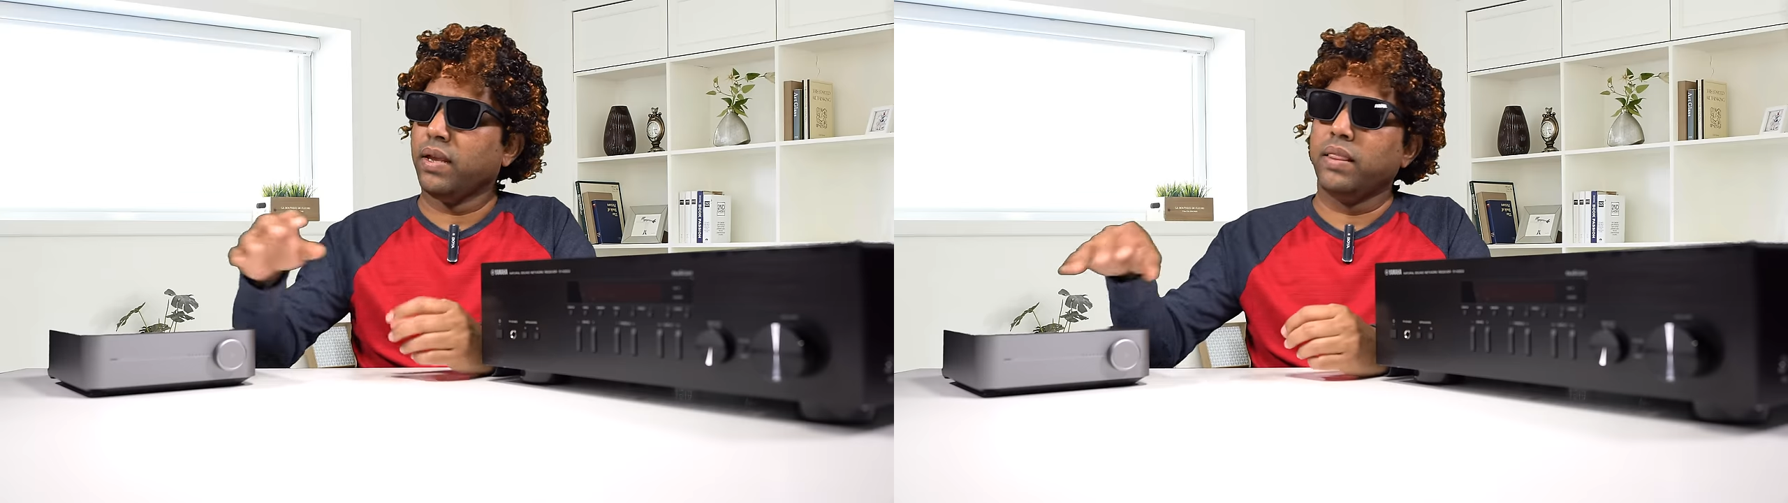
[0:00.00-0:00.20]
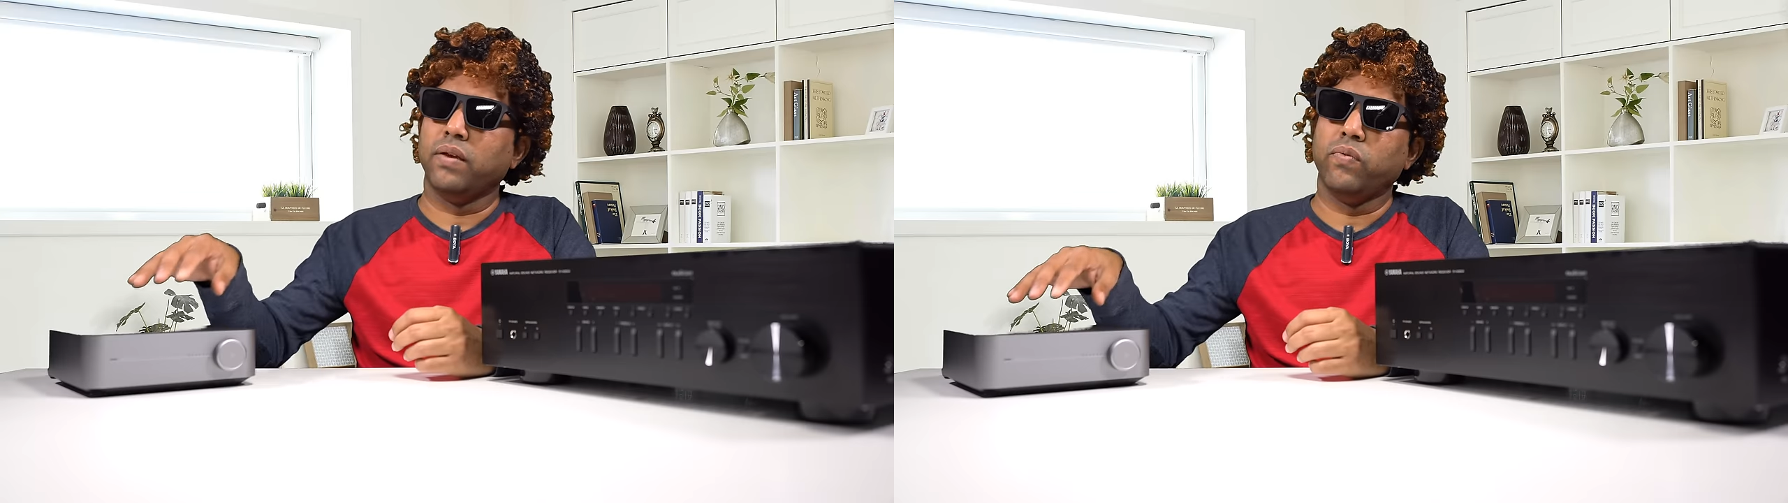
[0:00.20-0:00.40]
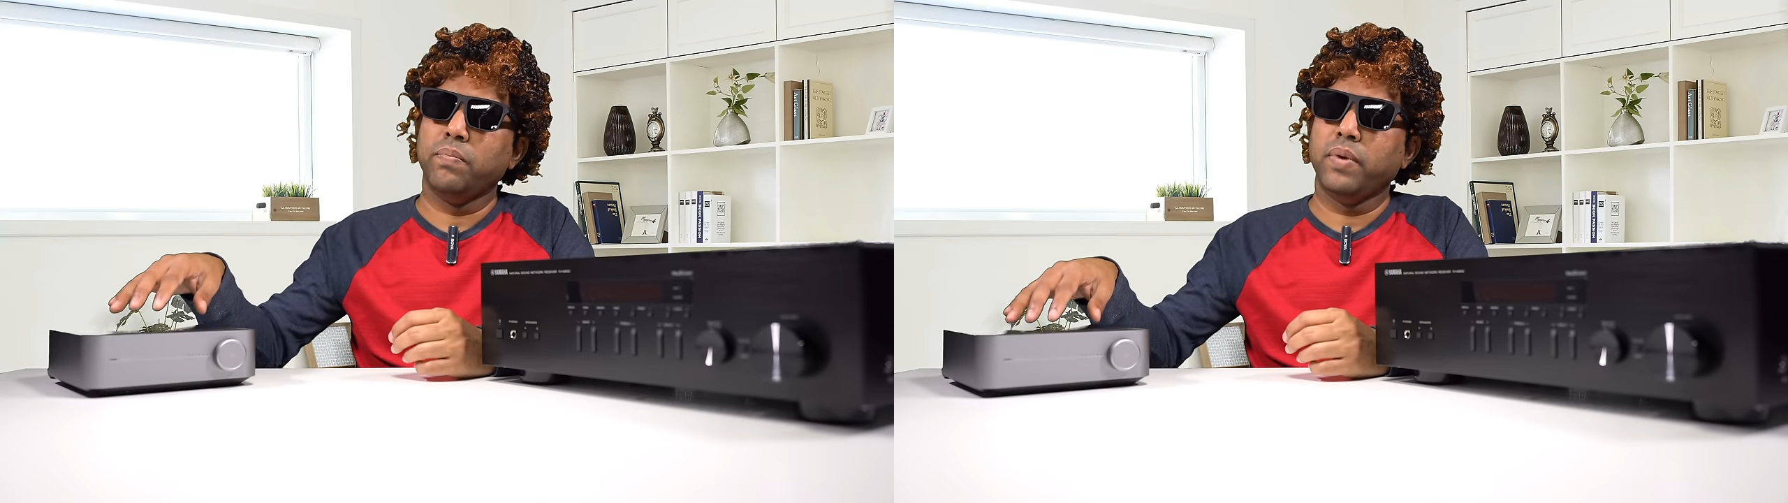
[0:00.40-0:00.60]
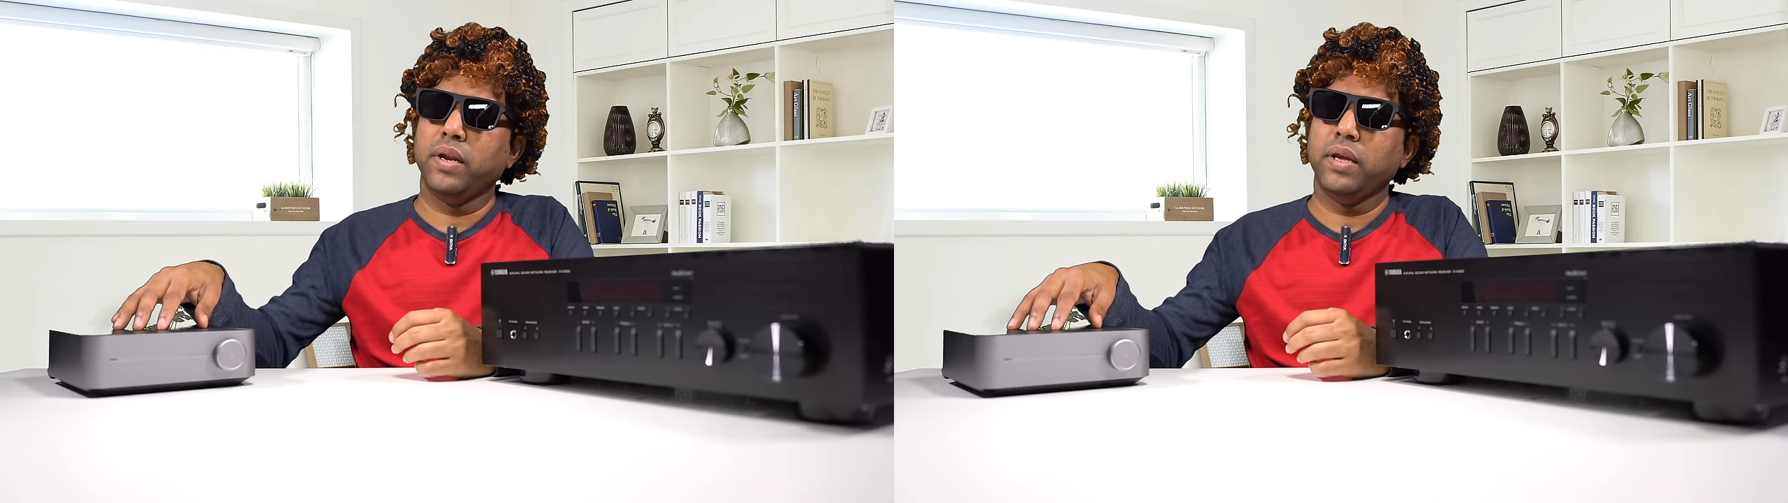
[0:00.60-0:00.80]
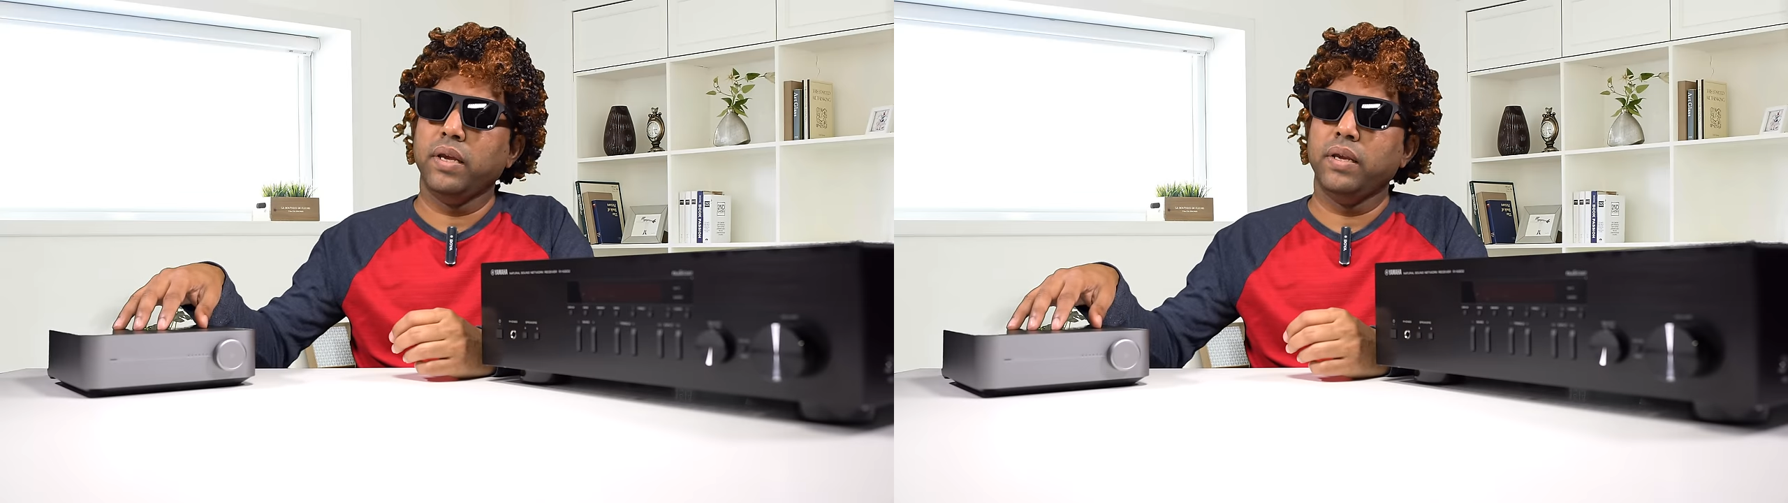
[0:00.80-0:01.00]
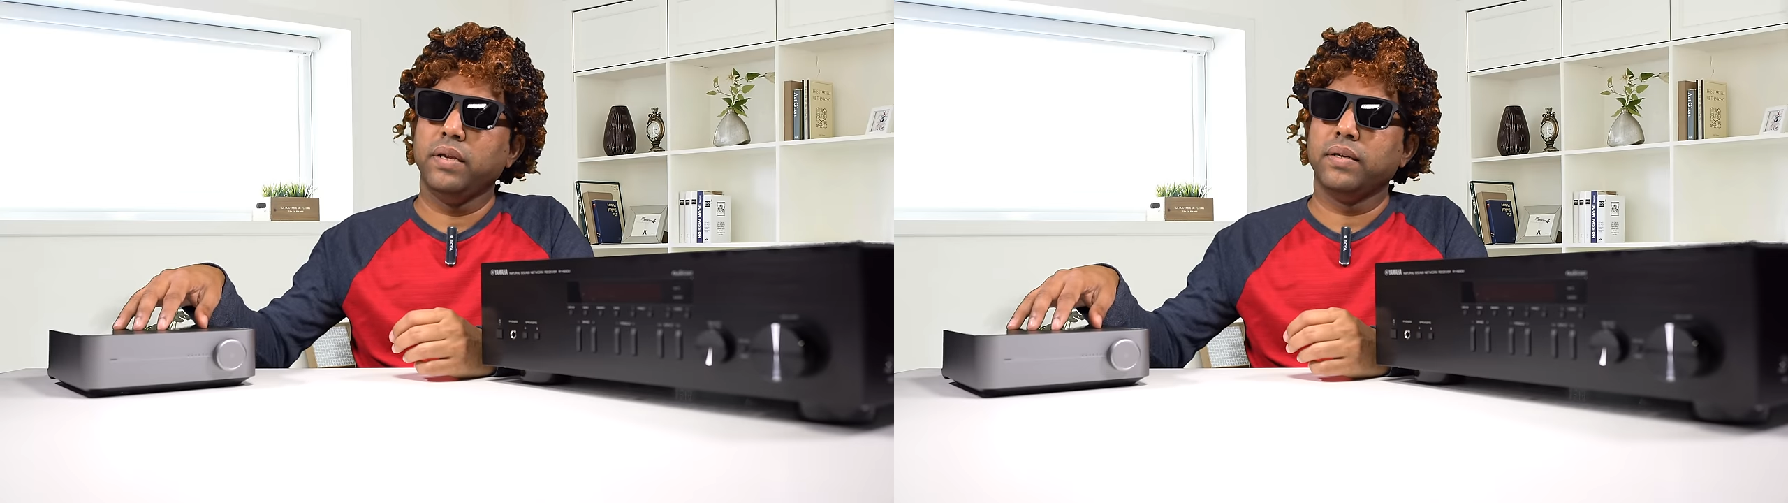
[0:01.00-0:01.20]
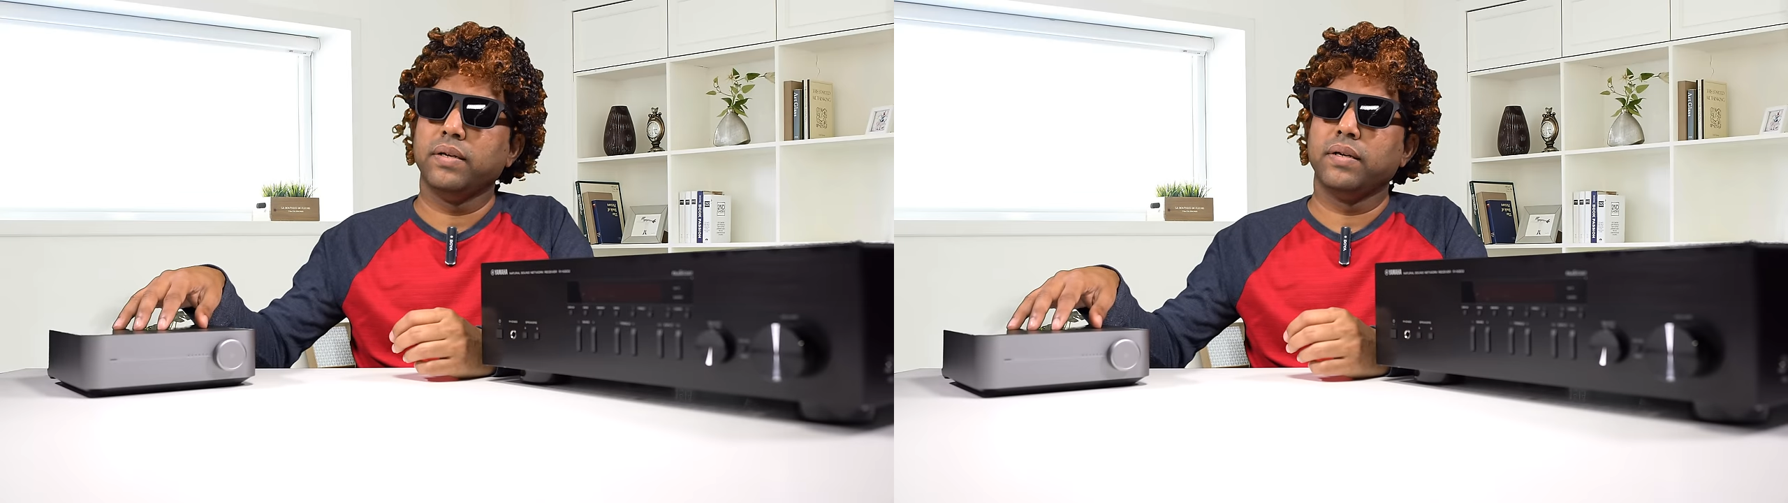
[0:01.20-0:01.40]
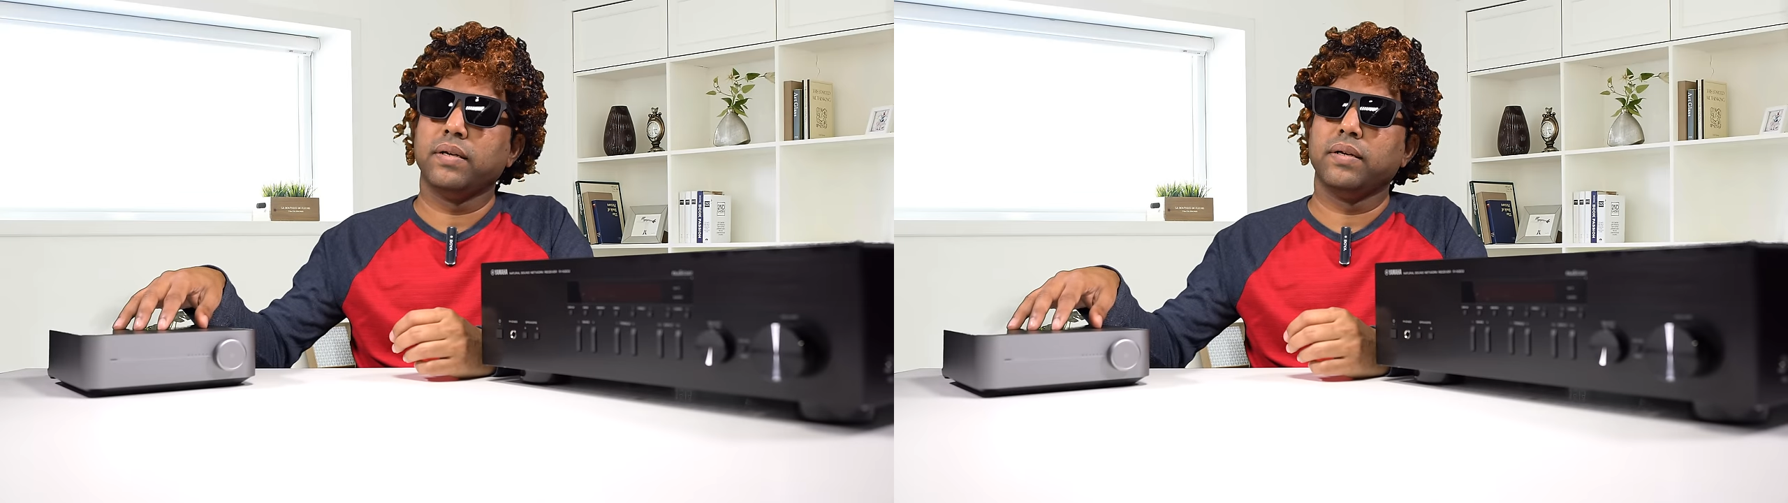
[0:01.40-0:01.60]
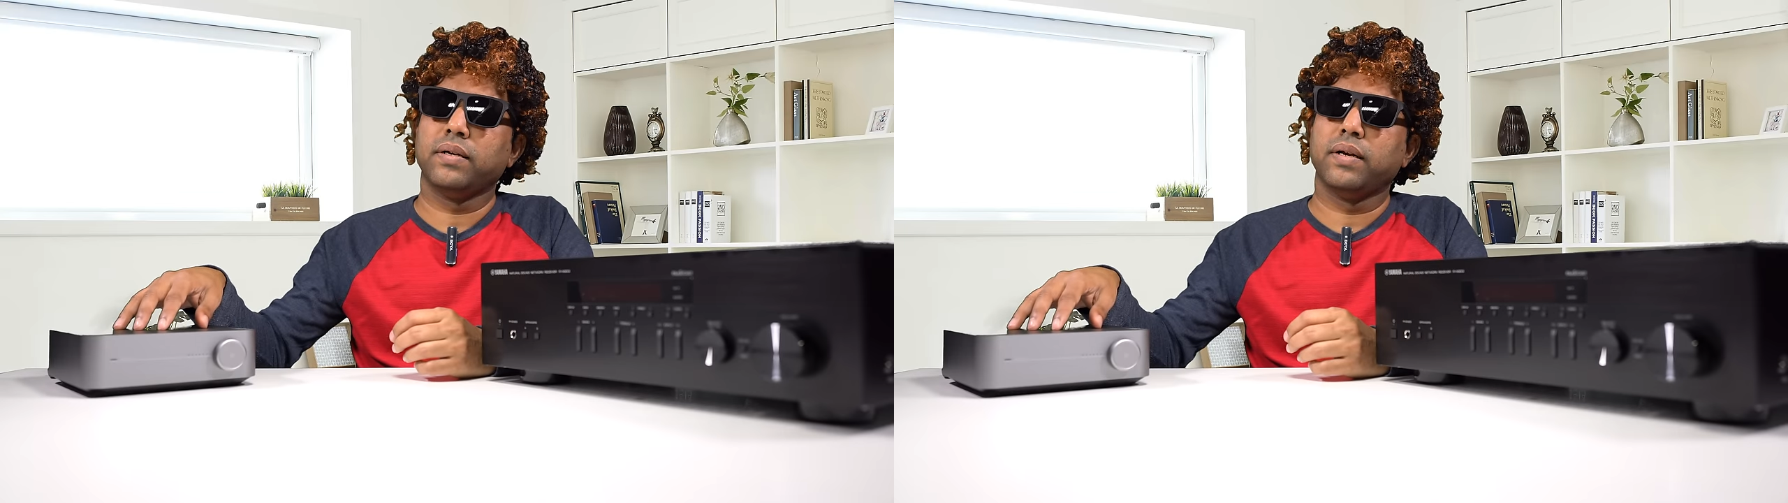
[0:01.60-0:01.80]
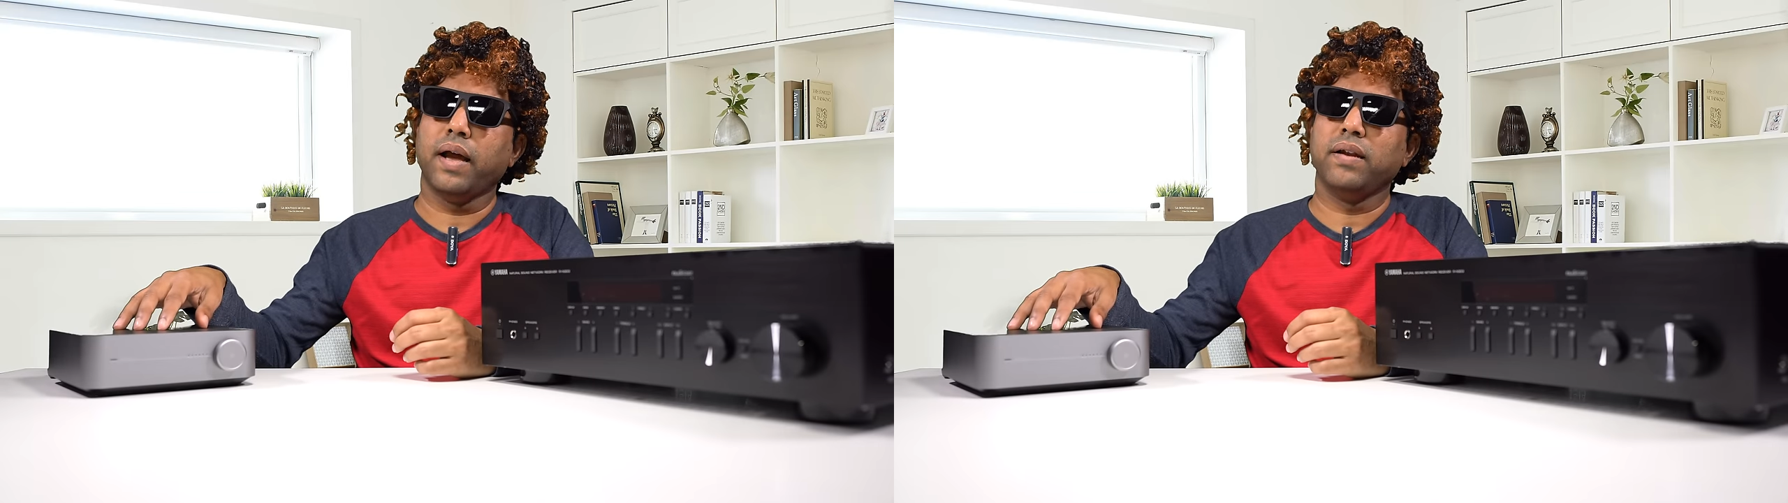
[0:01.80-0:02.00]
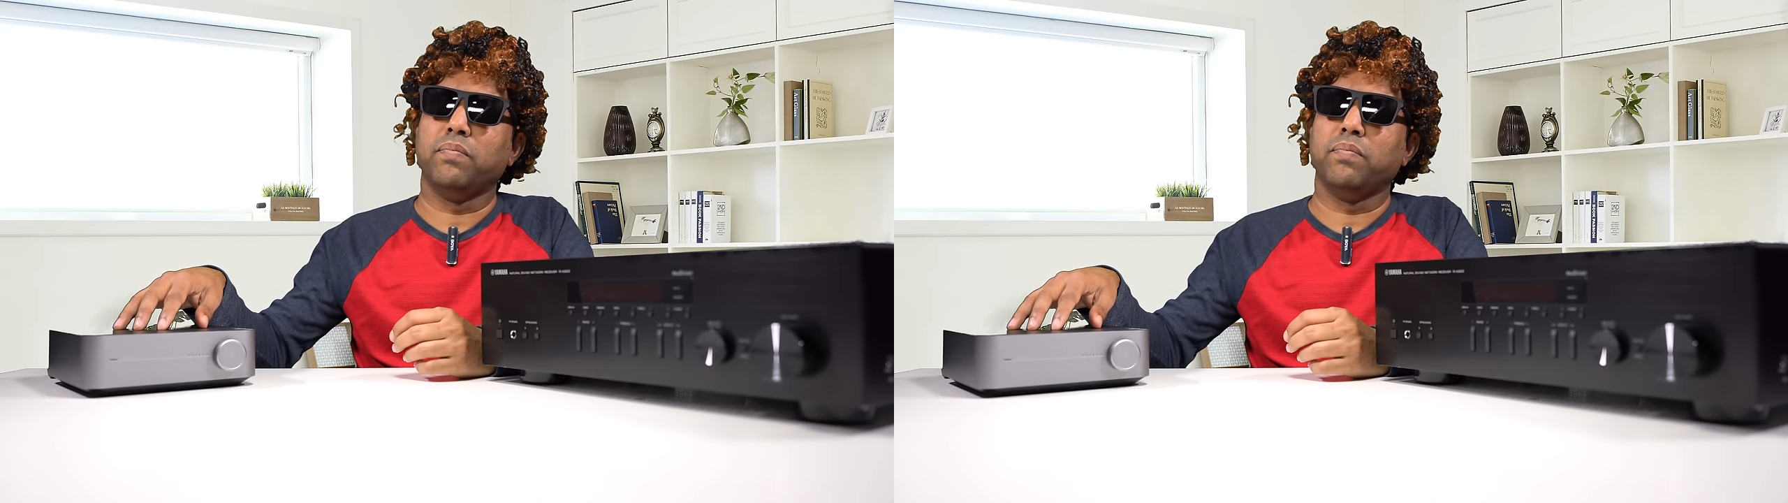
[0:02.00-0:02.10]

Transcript: The WiiM Mini kind